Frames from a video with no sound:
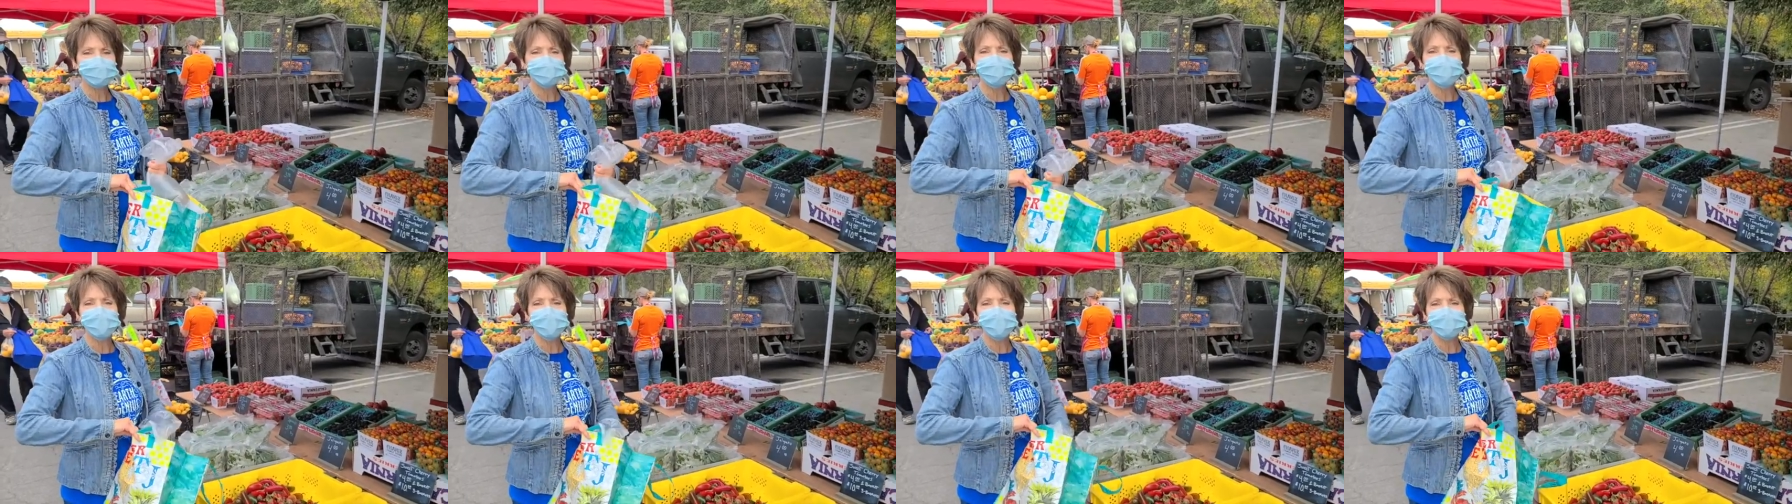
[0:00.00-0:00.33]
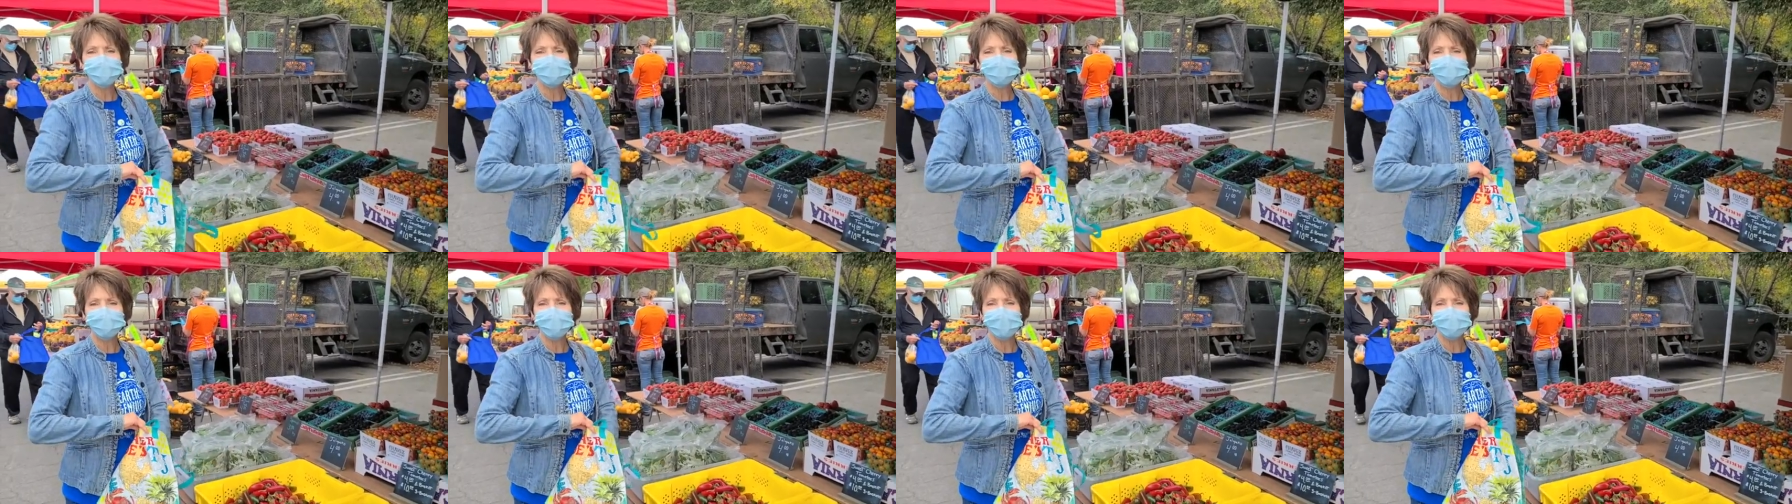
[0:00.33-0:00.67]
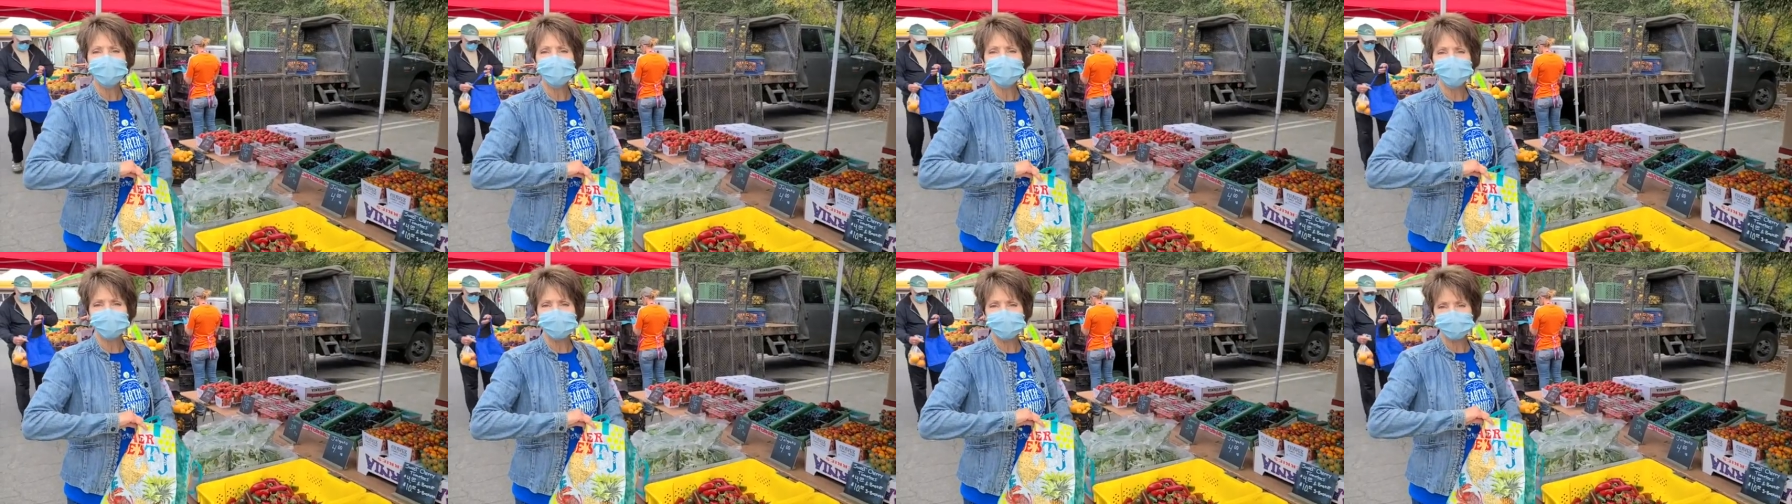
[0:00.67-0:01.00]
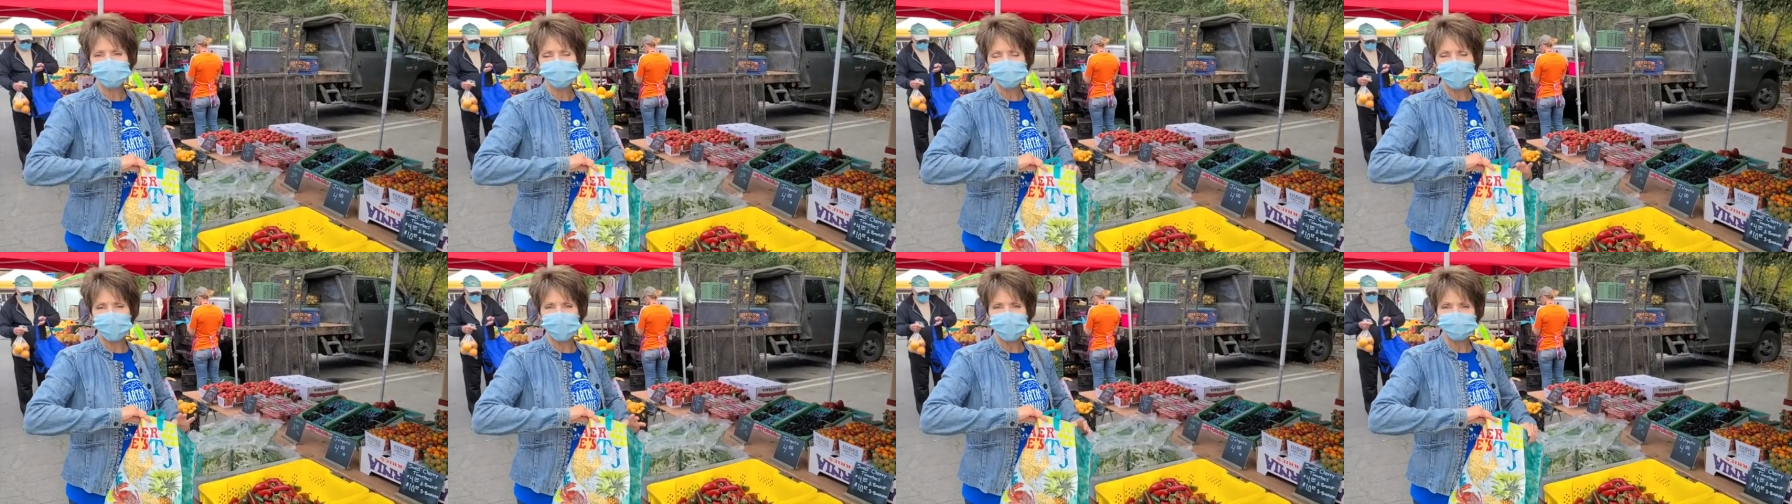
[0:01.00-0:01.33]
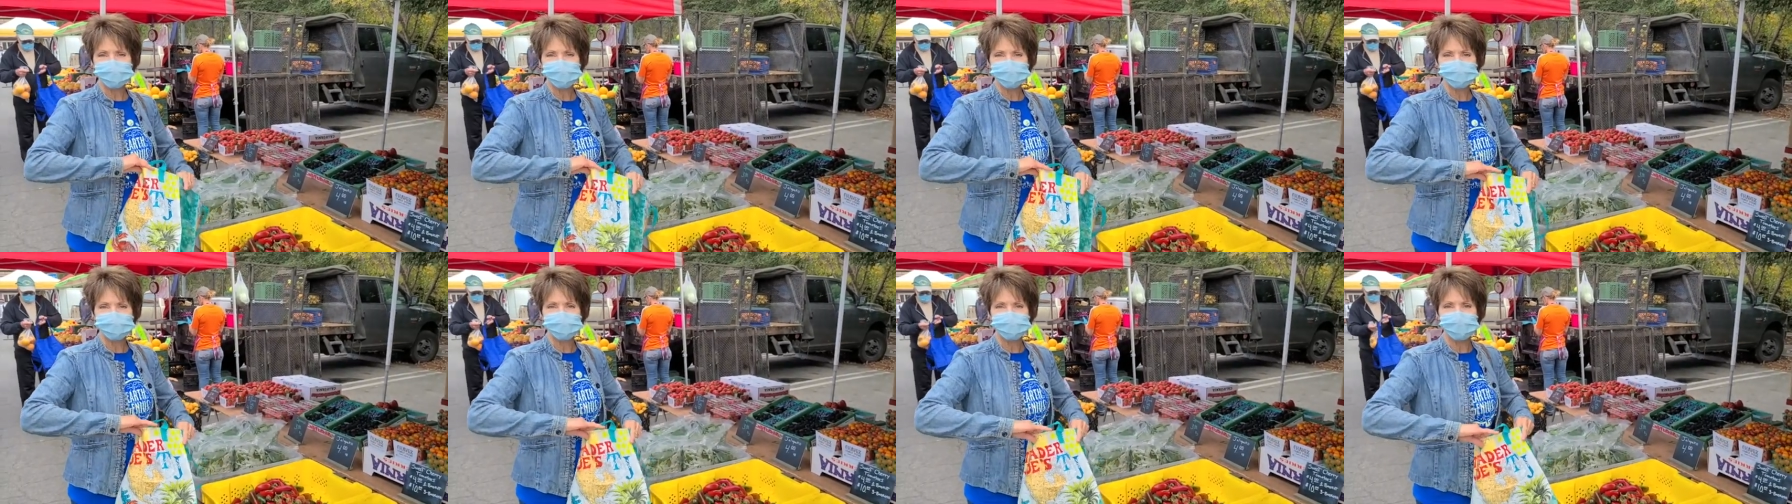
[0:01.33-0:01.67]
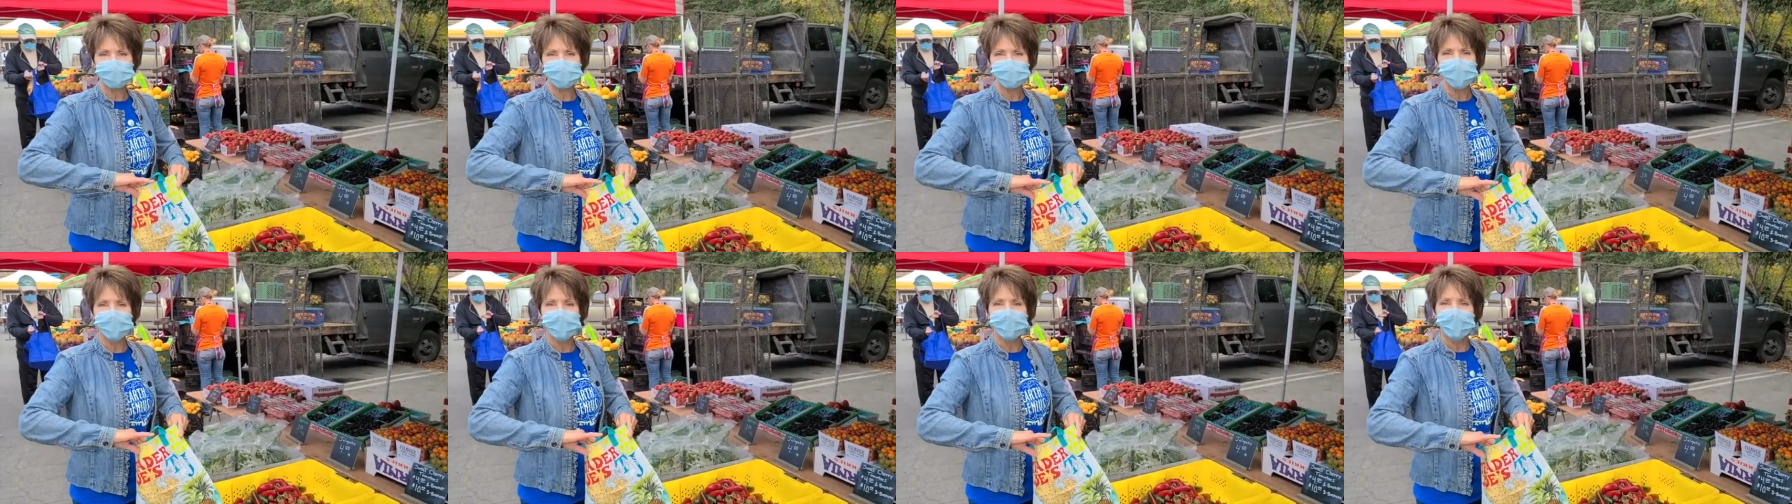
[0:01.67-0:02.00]
meet the people that you're actually
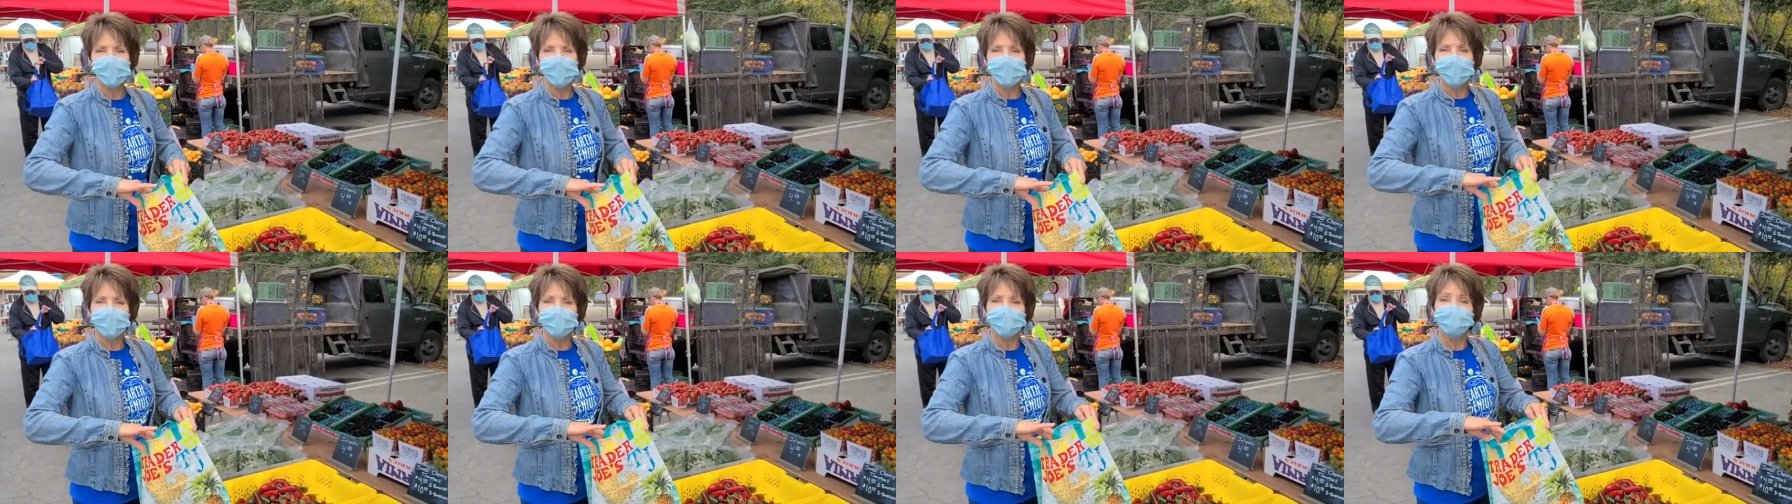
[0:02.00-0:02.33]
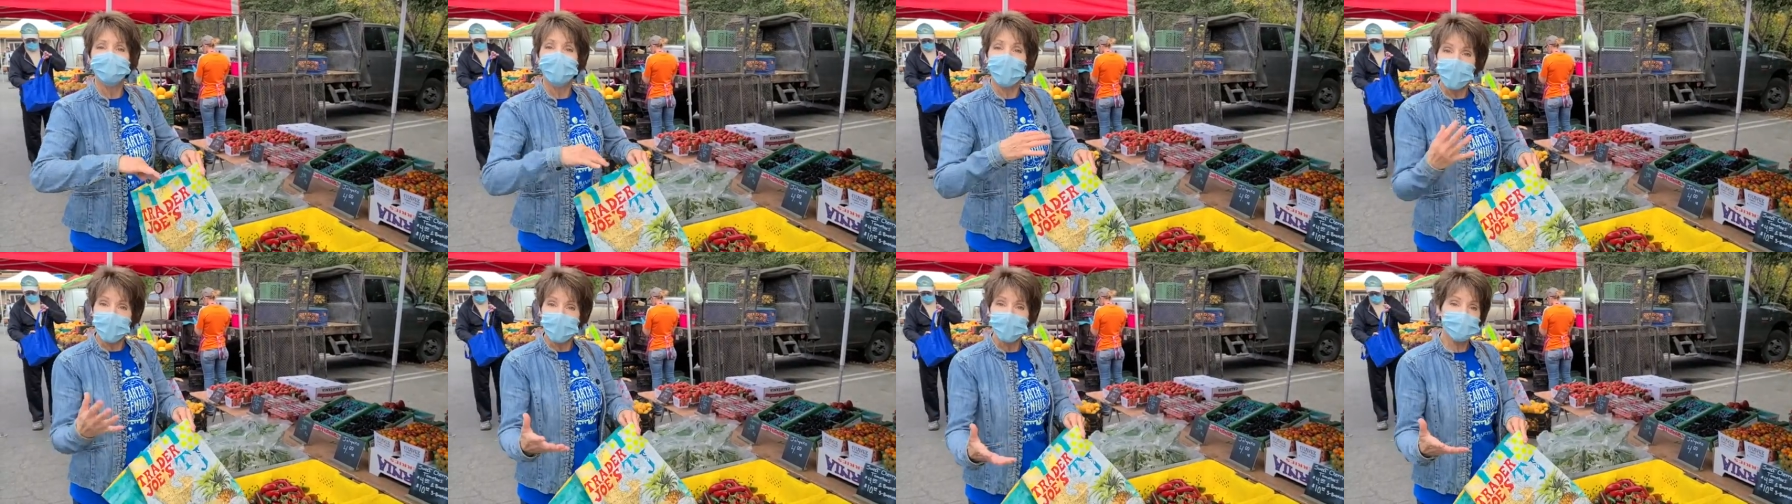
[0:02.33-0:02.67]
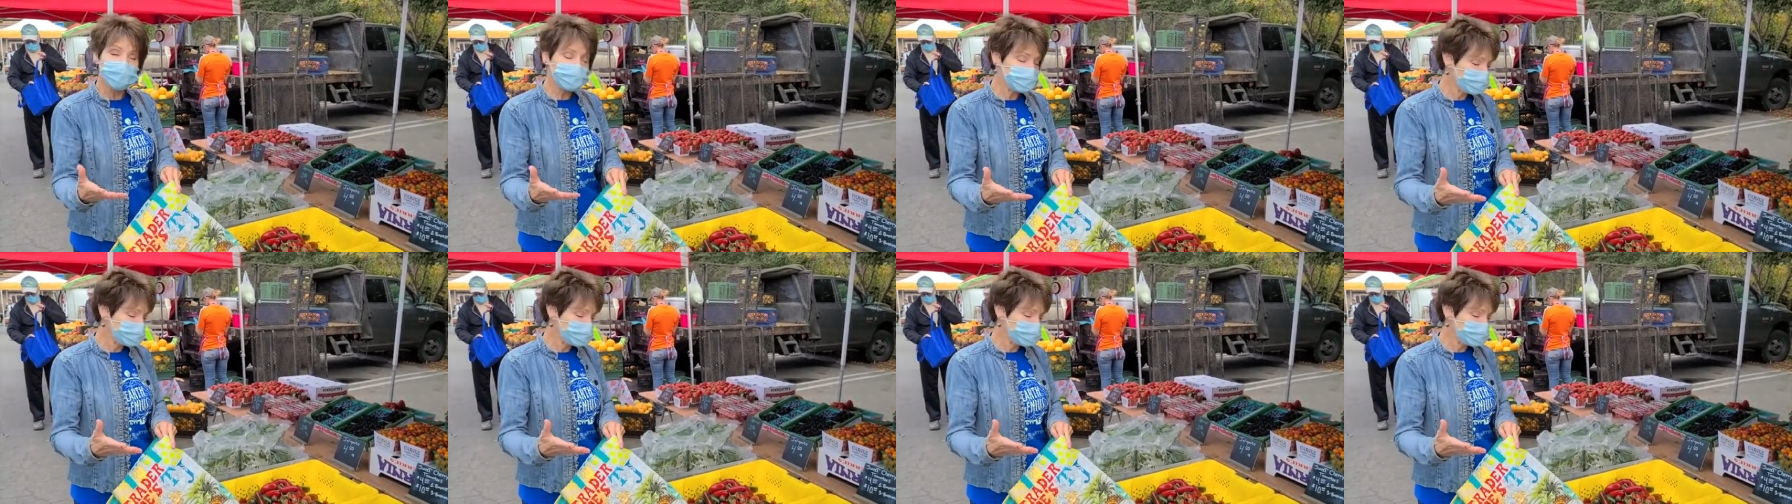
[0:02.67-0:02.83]
buying